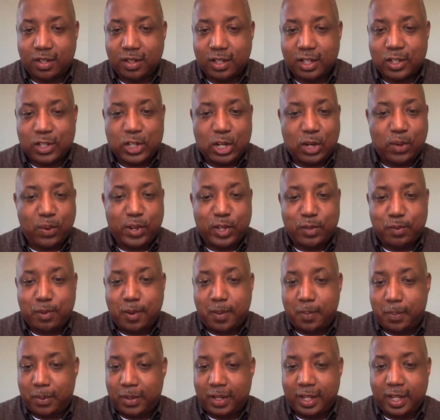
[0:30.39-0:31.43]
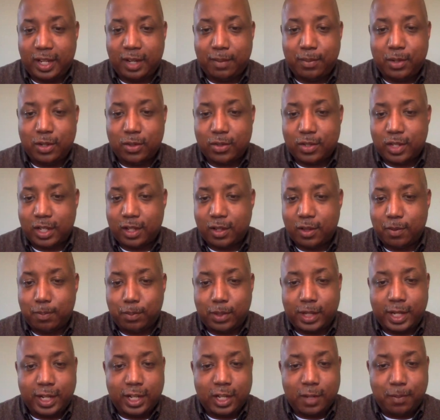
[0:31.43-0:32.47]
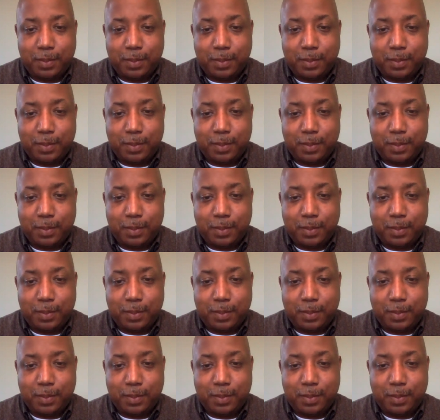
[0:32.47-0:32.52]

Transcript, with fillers: It's always been playing music, playing